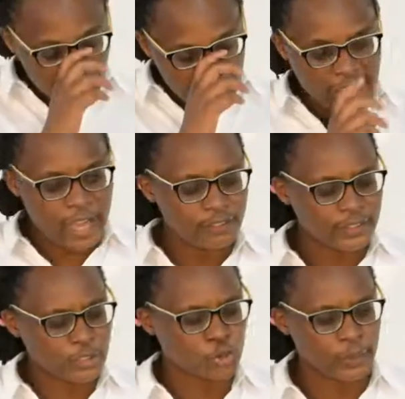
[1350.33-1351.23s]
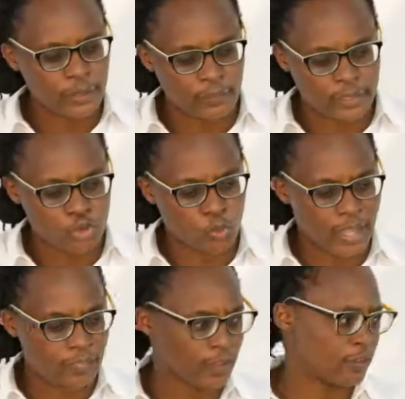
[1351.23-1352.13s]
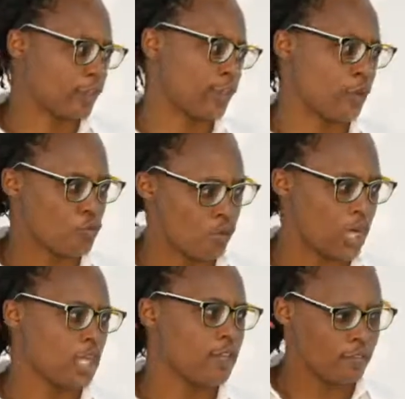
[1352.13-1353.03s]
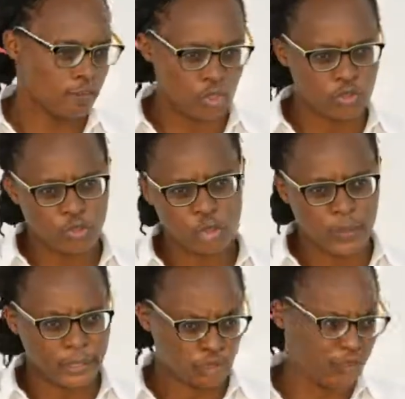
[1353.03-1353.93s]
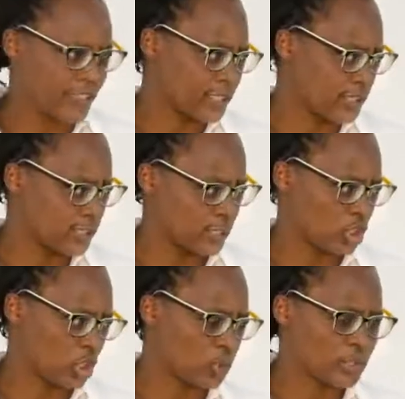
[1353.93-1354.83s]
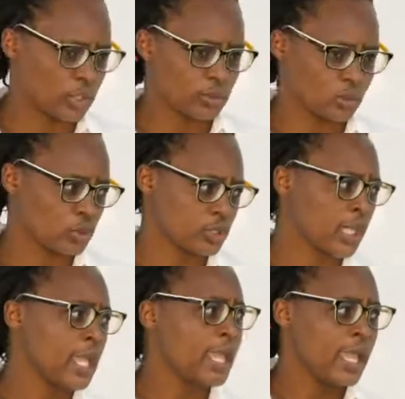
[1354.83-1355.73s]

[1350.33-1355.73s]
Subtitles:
my Harvard experience, where the really U.S. universities, U.S. law schools,